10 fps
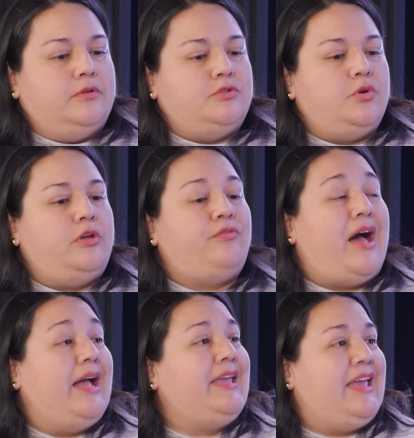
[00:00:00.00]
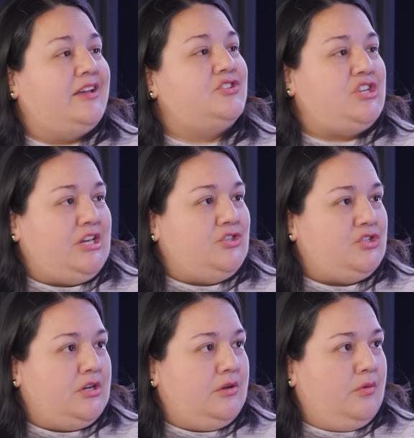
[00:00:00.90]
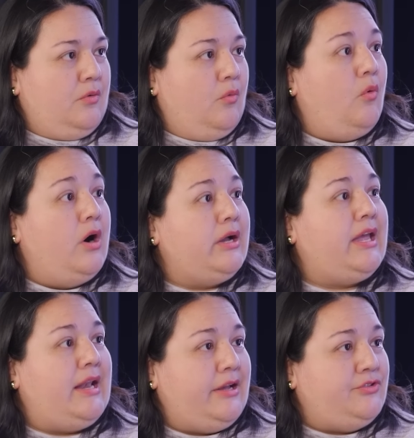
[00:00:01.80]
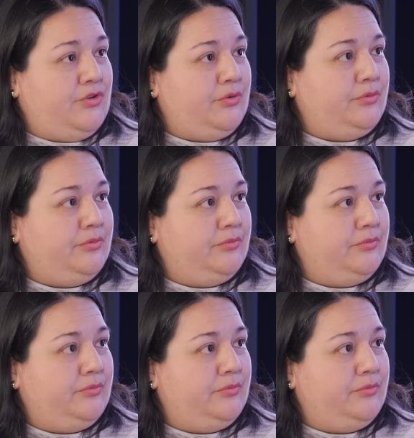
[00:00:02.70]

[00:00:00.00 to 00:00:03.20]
So if I can't change it, what can I do?